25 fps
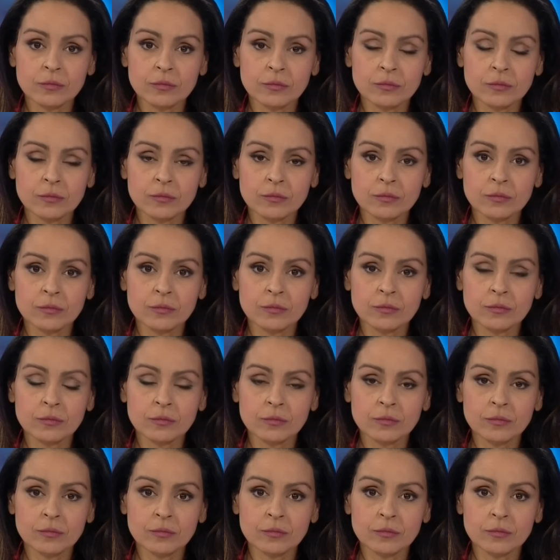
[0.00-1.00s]

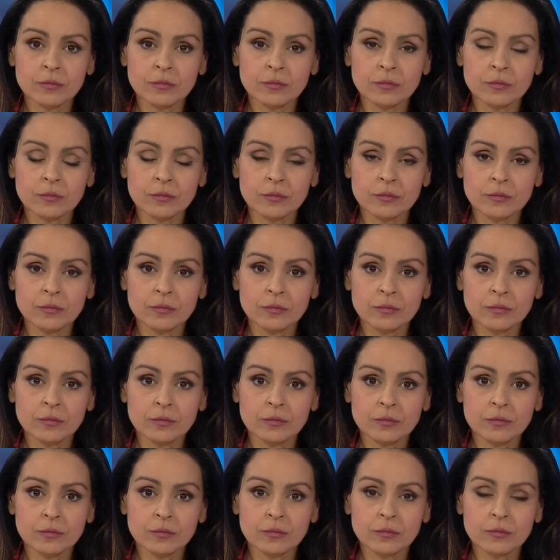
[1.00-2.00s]

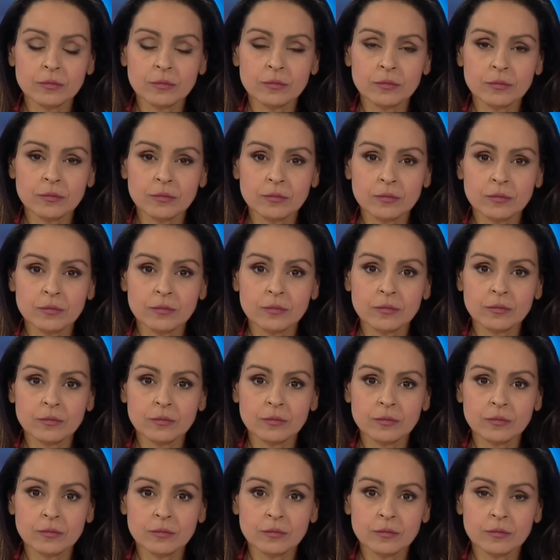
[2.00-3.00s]

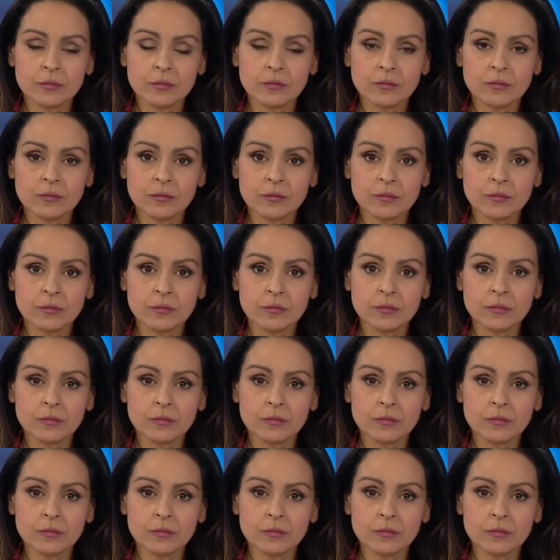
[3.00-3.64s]
(not speaking)